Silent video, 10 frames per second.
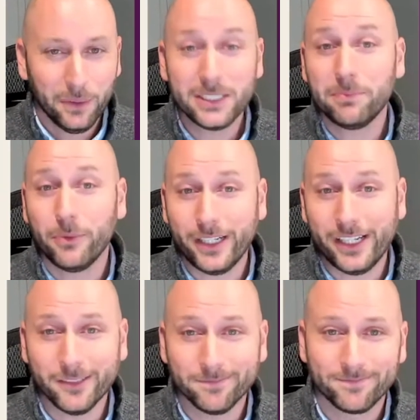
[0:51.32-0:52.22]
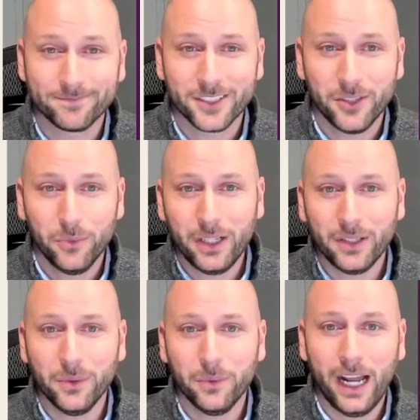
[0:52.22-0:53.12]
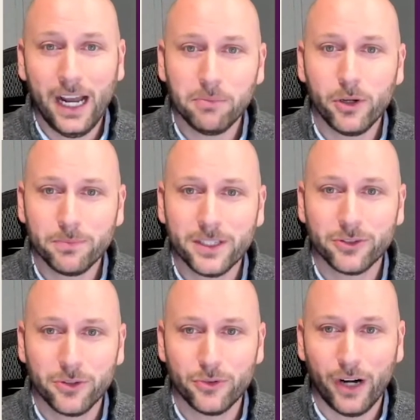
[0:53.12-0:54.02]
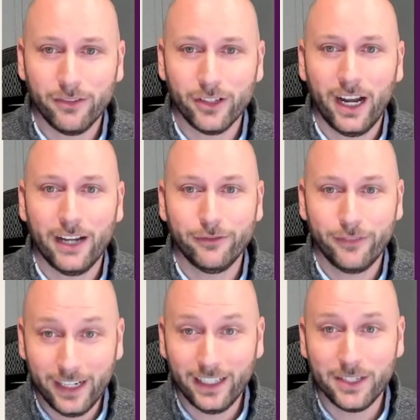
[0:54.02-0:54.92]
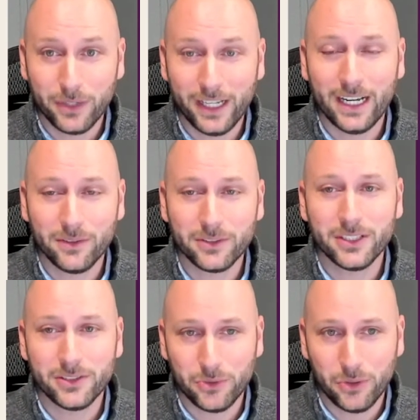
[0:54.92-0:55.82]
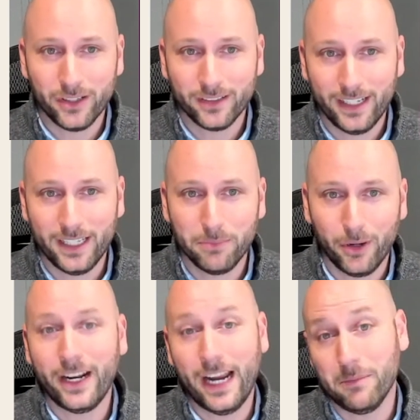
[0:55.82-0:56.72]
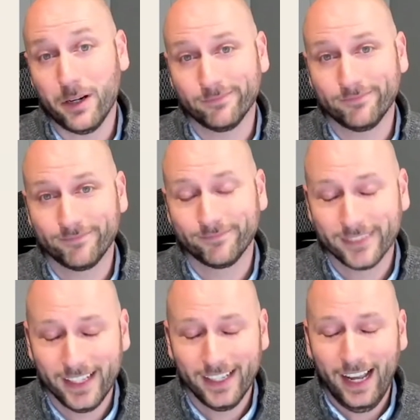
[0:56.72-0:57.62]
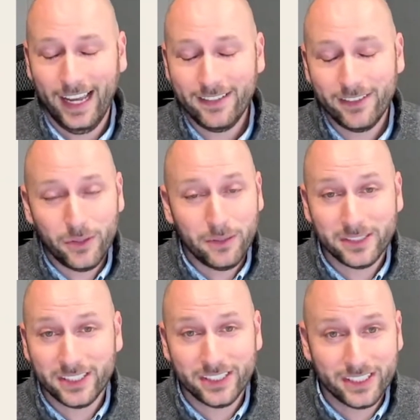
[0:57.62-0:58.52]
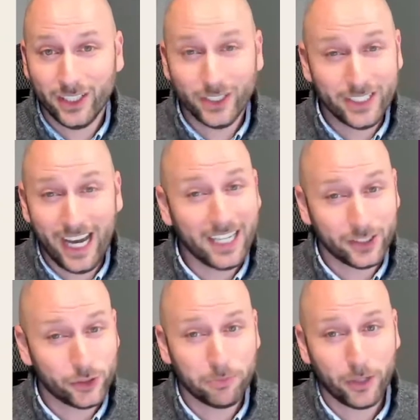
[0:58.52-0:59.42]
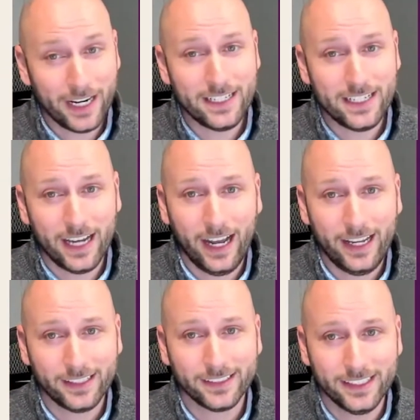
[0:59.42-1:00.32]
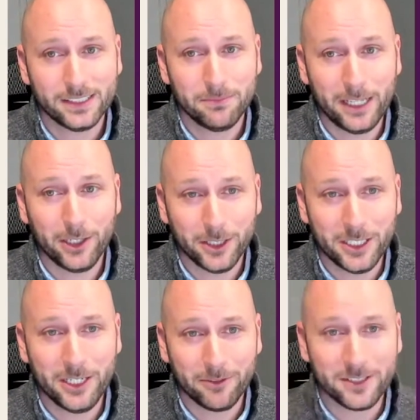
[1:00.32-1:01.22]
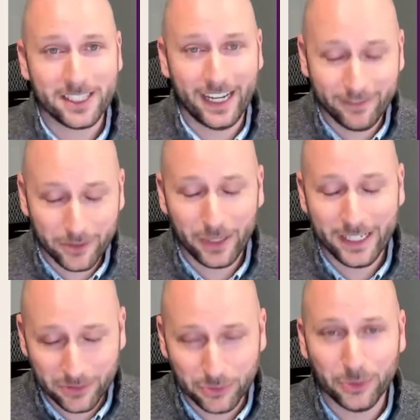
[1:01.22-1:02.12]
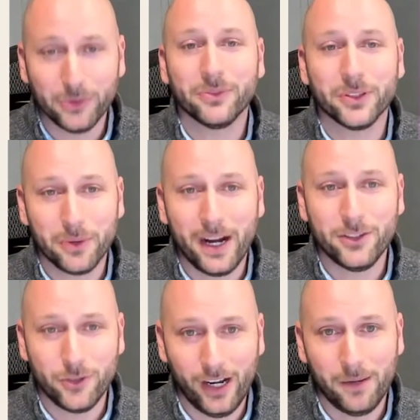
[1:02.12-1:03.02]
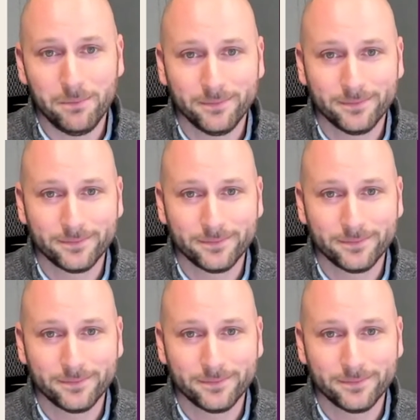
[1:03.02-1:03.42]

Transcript: what's the point here? Well, when I broke my screwdriver, I finally ran out to the store and bought a hammer. And even though I'm still not a super handy guy, it's made all the difference to have the right tool for the right job.